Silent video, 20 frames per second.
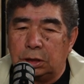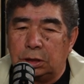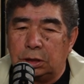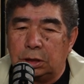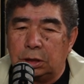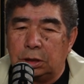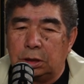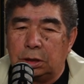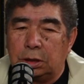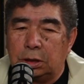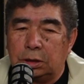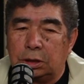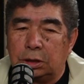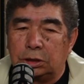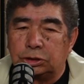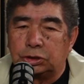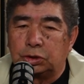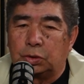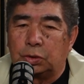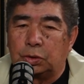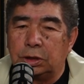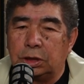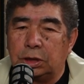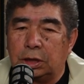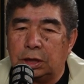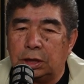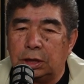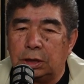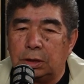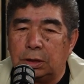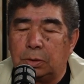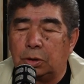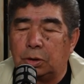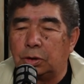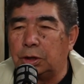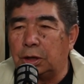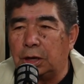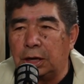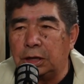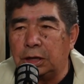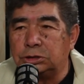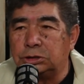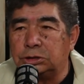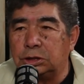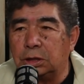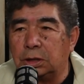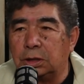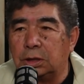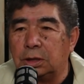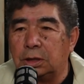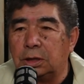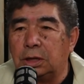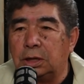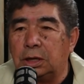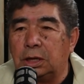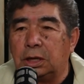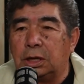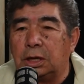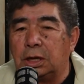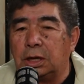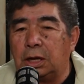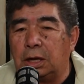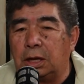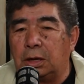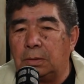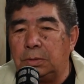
the the story again about Elijah uh, um,